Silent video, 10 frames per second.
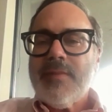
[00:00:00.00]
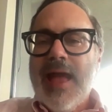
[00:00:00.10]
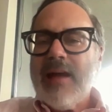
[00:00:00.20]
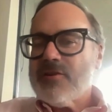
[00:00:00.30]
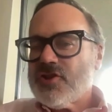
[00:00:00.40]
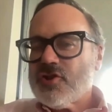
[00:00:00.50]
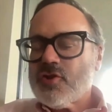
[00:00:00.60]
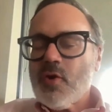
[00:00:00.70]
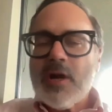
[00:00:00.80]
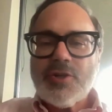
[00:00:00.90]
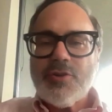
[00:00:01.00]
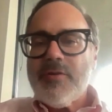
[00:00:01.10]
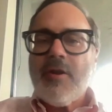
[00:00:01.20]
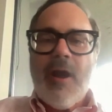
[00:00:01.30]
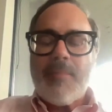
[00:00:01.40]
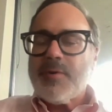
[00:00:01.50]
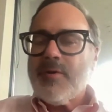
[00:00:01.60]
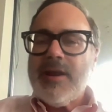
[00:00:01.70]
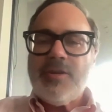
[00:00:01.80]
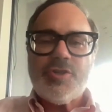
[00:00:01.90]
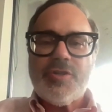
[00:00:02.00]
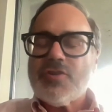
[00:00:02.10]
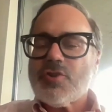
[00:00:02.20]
how to structure their operations,